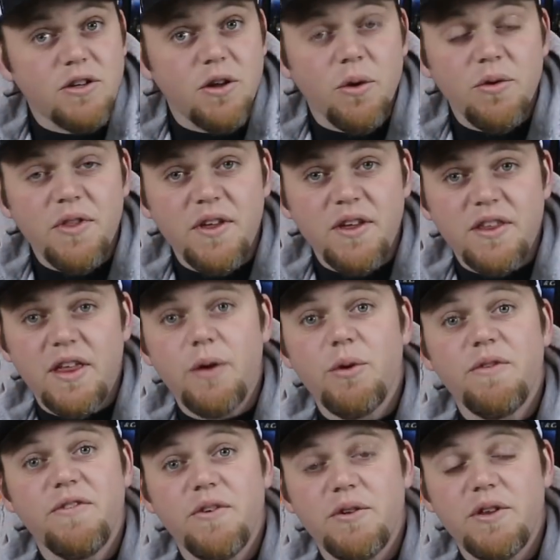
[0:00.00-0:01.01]
don't think they
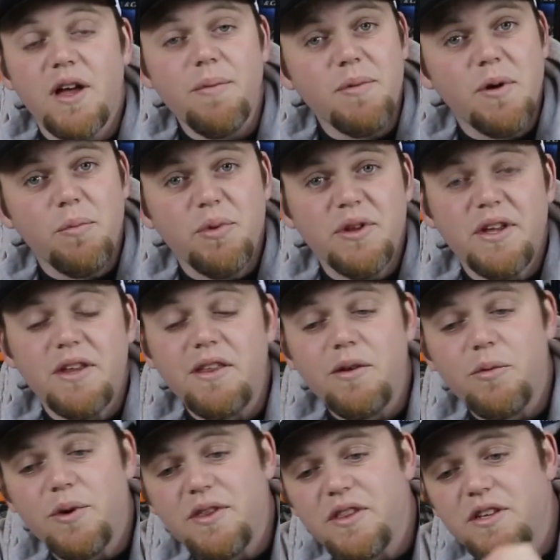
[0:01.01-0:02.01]
were filled up
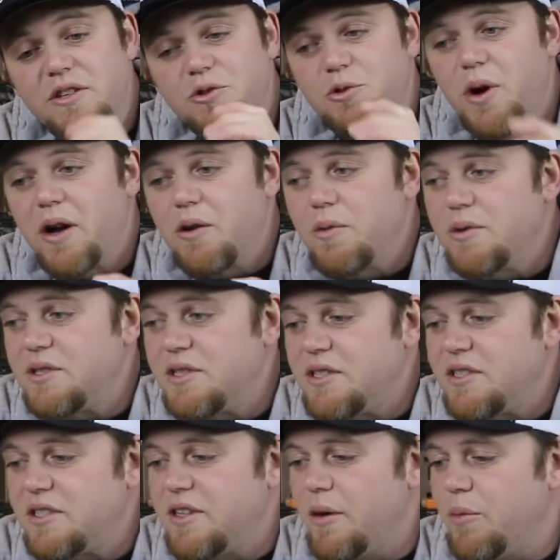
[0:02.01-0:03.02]
completely when the truck was
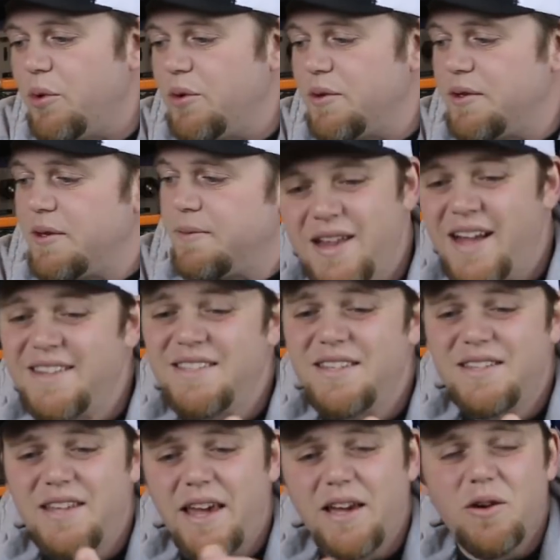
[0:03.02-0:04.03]
assembled. Not
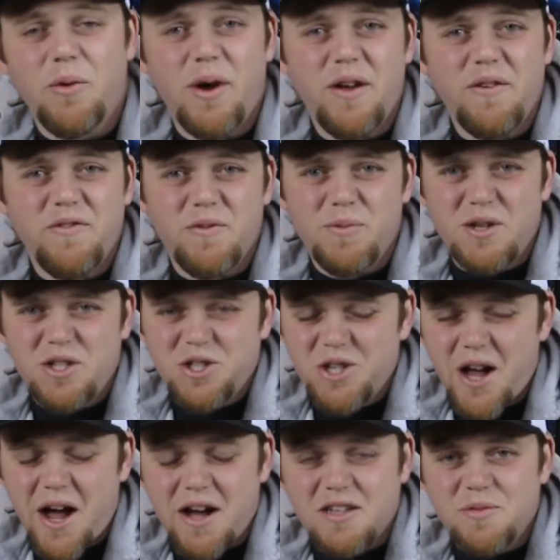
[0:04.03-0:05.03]
to take away from the
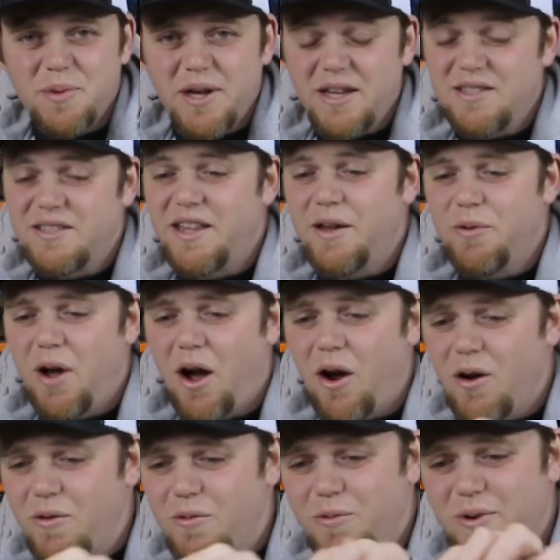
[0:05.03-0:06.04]
shocks, because they
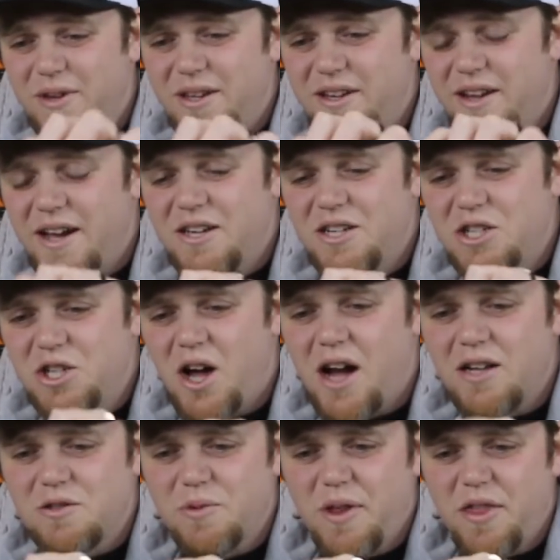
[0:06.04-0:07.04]
are really nice
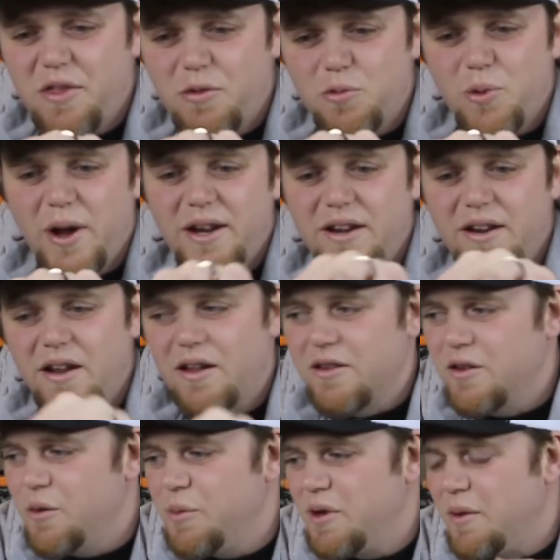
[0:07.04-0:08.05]
shocks with threaded
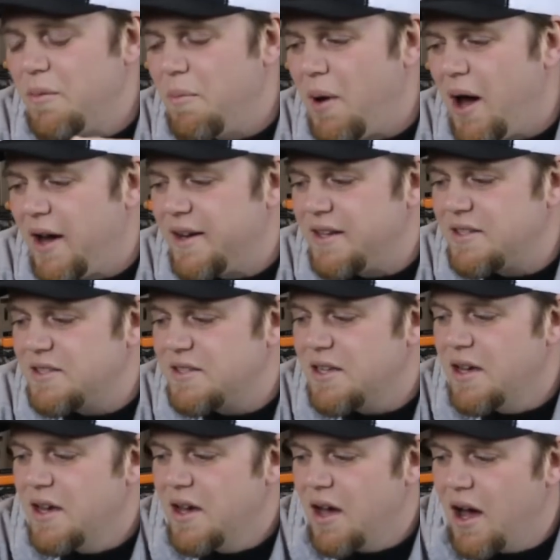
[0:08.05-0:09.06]
aluminum
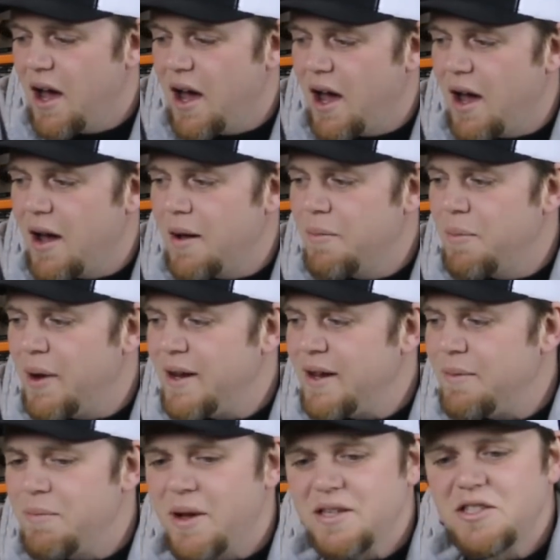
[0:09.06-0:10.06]
bodies, but
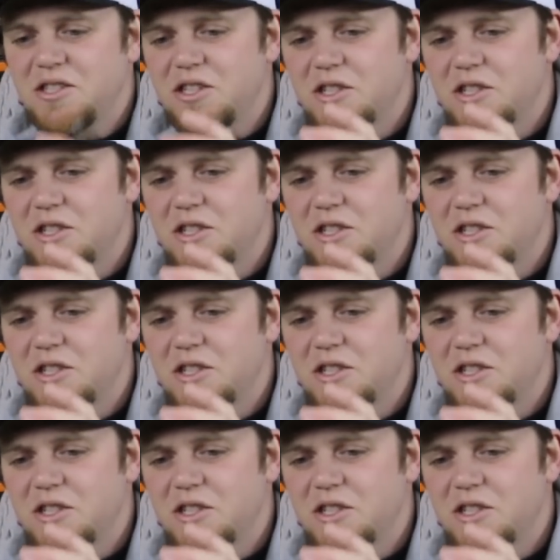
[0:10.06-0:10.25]
it must